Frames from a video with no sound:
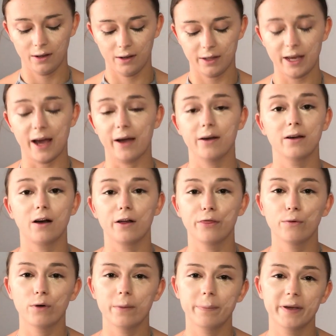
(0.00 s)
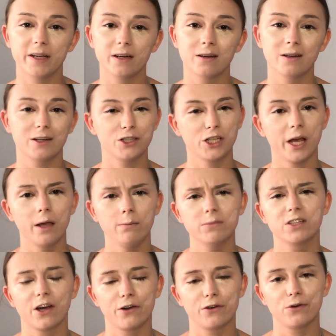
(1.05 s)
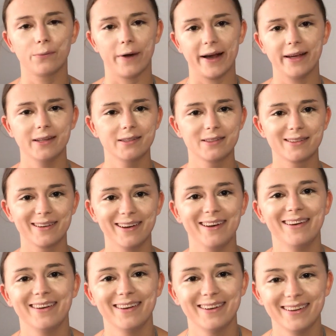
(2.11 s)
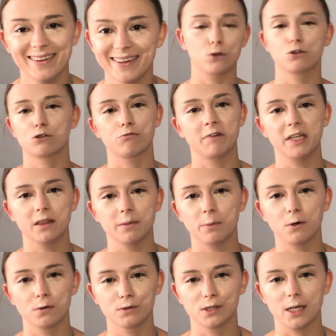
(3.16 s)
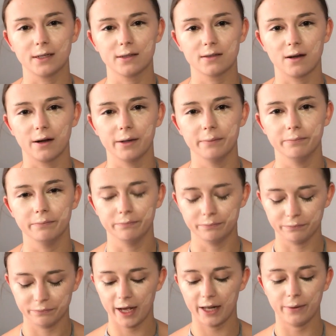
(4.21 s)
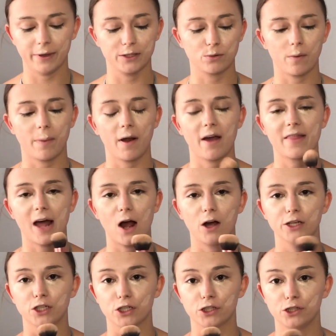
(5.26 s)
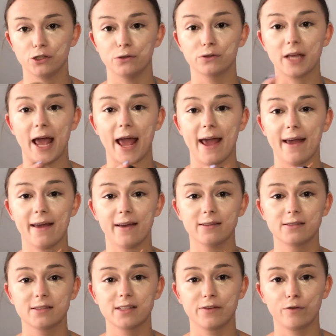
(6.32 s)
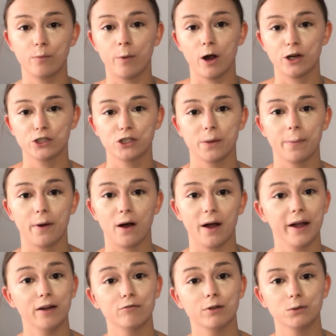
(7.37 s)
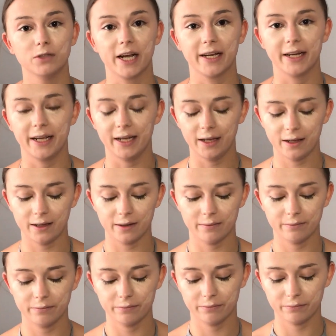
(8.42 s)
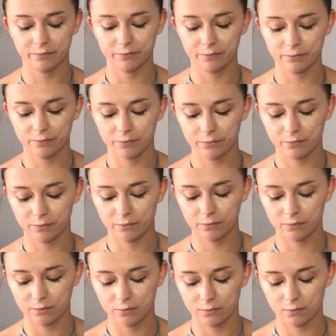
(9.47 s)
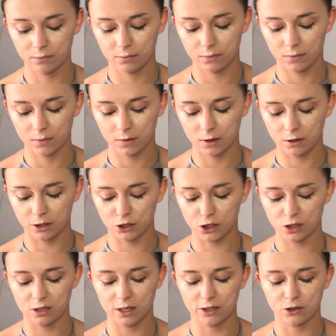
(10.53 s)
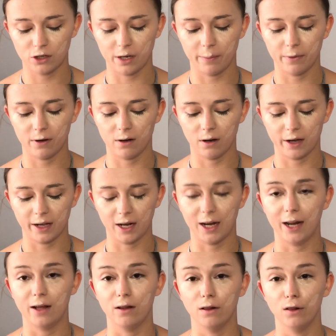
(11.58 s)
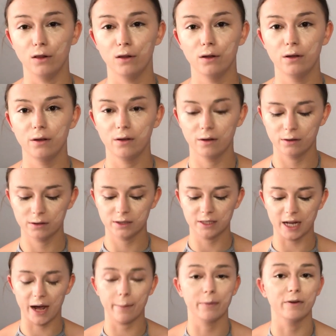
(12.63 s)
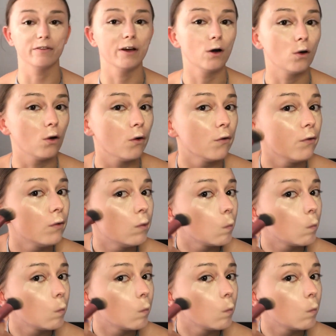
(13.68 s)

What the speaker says: yeah, I thought it'd be a shame to go to waste. I'll just read the box next time. Anyway, to apply that, I just used a Stiffle brush by Real Technique, and I just literally put like a little dab of it on.